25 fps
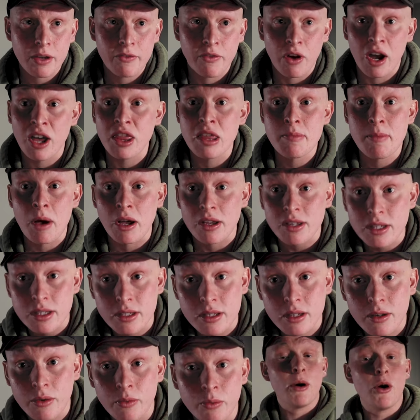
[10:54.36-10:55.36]
via the
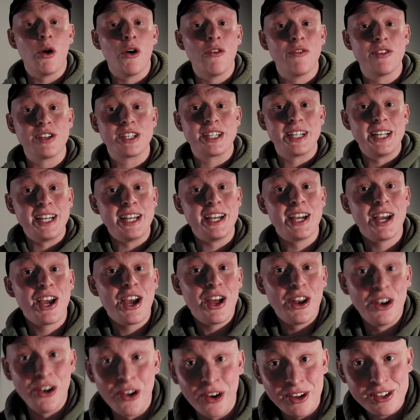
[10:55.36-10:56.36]
bus. But obviously,
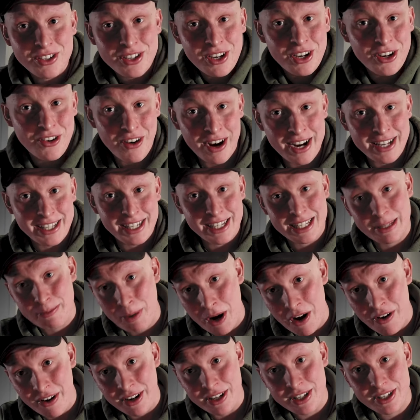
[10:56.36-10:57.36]
not a great
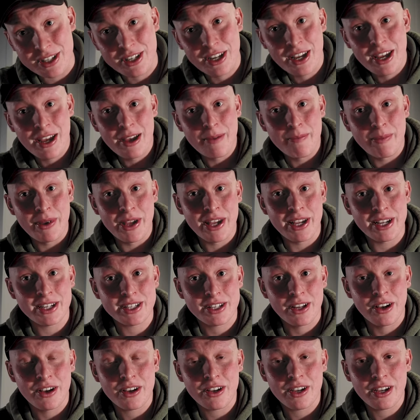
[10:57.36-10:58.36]
experience being
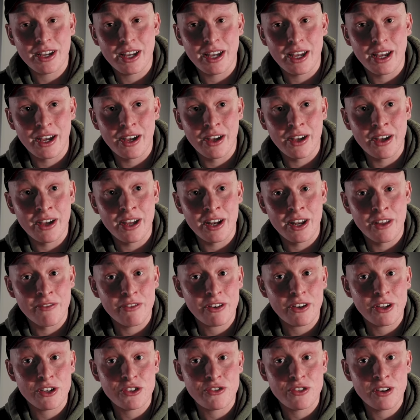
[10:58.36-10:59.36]
stuck uh, in
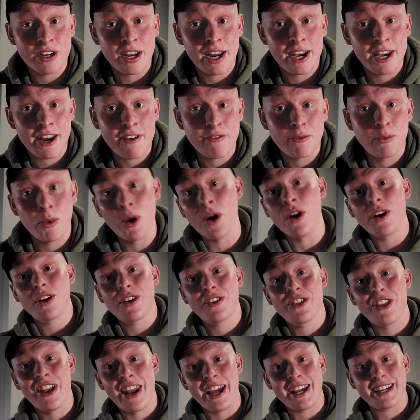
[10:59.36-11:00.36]
another country and you have
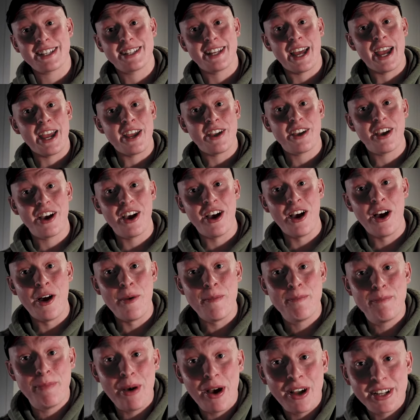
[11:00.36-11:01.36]
work the next day.
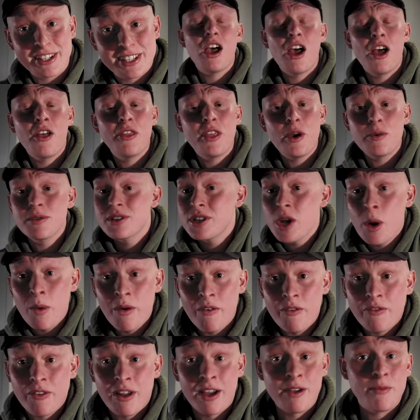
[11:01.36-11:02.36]
Uh, but uh, there was
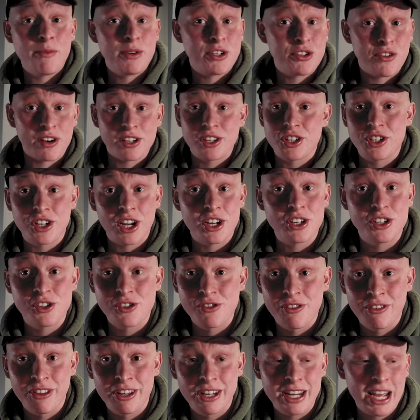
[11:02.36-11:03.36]
no other flight. We tried to change
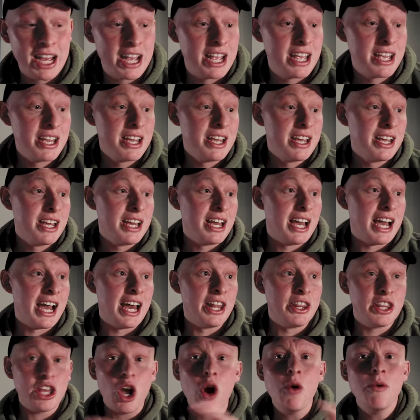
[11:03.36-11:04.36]
it during the day,
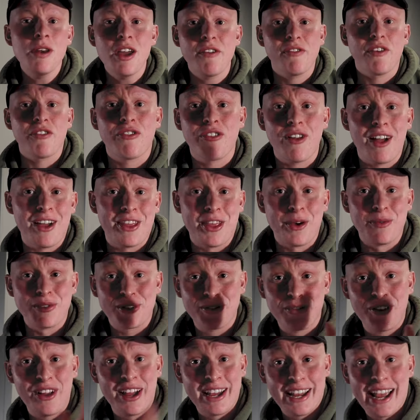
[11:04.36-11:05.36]
and the only flight that
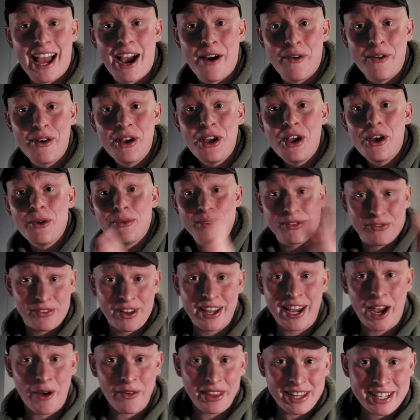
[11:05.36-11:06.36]
was flying out was
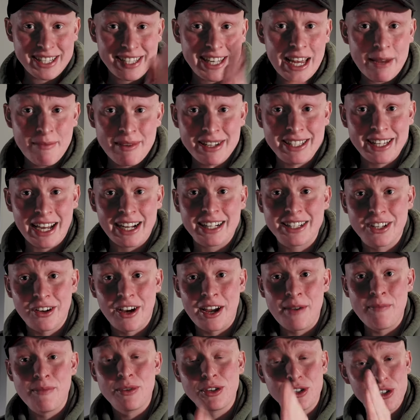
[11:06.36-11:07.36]
flying out at the same exact
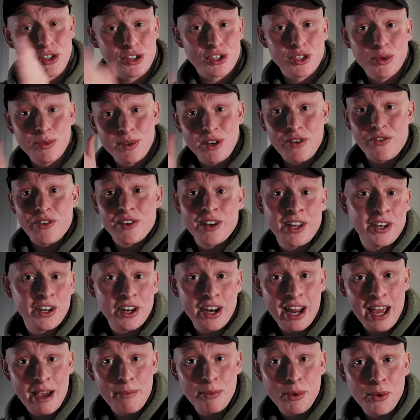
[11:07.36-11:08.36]
time, just to a different
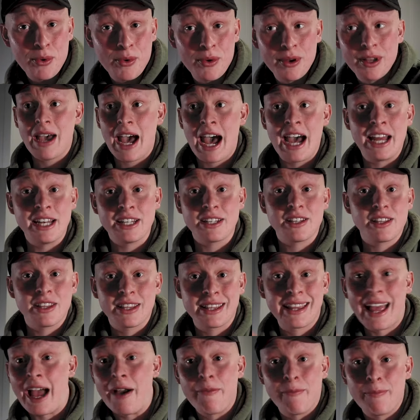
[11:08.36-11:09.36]
London airport, and
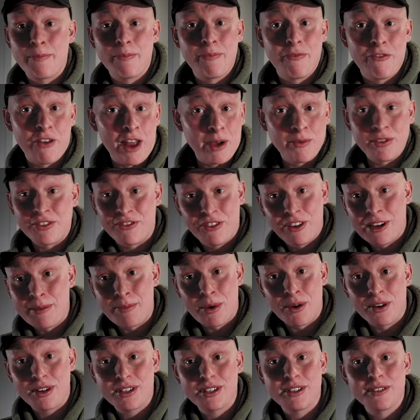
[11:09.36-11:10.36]
that flight was fully
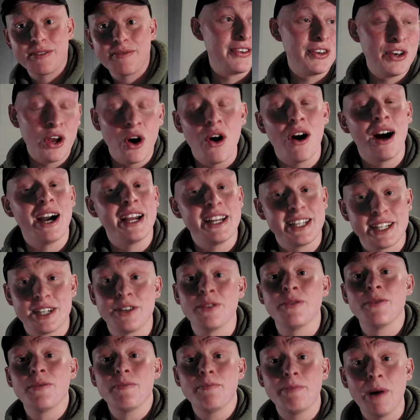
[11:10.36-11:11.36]
booked. Not
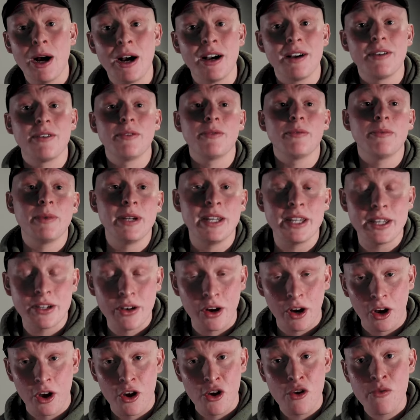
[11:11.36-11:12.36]
ideal, but we
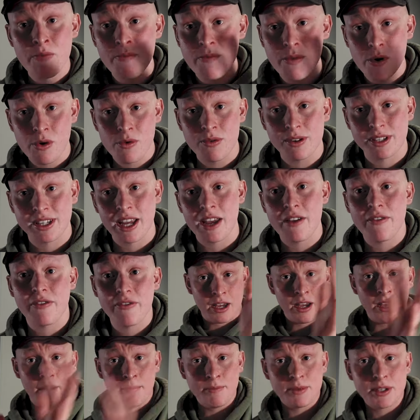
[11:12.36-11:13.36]
got home all safe.
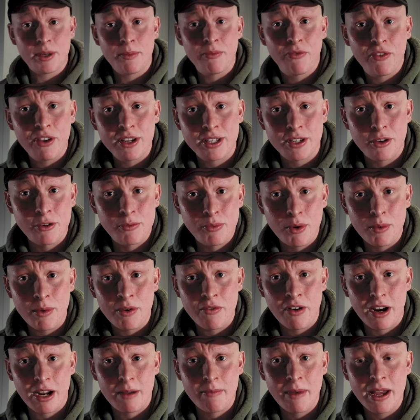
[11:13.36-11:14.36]
Um, some things I would
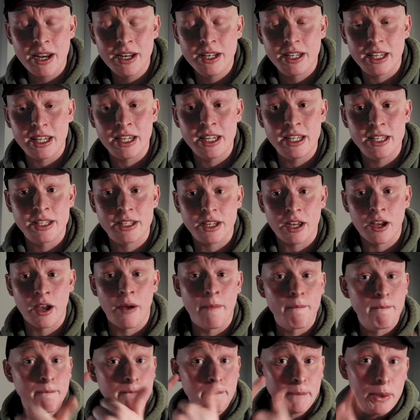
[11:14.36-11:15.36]
probably recommend is
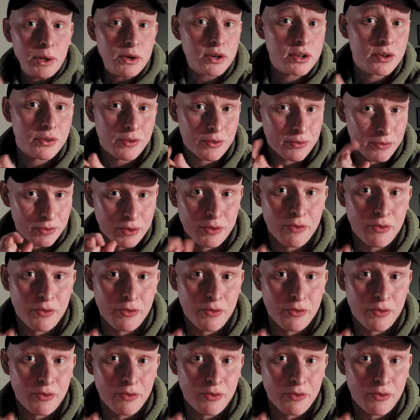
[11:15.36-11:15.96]
um, book